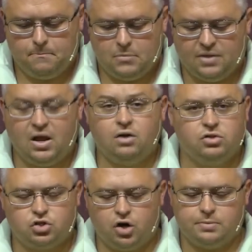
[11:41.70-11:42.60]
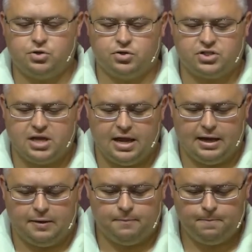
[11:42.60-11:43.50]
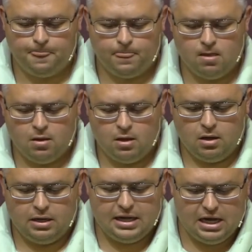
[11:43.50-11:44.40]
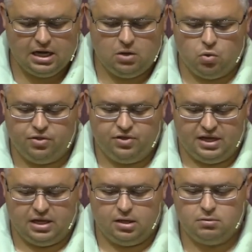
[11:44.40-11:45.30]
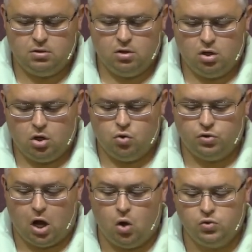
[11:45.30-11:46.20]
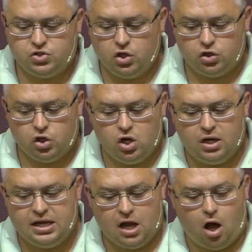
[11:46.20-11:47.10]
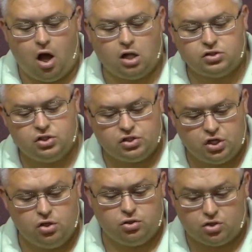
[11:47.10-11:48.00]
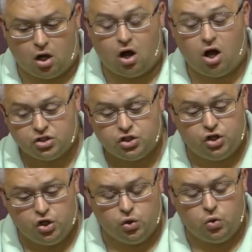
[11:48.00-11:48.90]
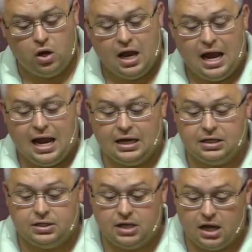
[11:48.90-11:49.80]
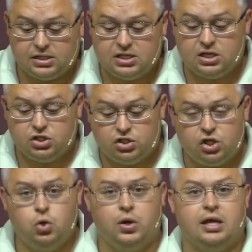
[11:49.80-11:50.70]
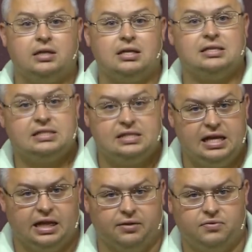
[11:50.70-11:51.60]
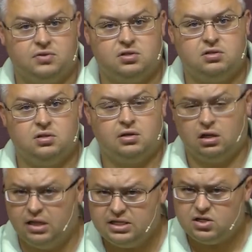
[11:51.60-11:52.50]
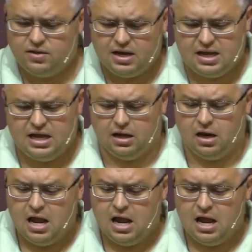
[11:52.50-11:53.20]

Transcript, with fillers: And there the scriptures say, Anyone then who knows the good he ought to, to, to, ought to do and doesn't do it sins. Now listen to that again.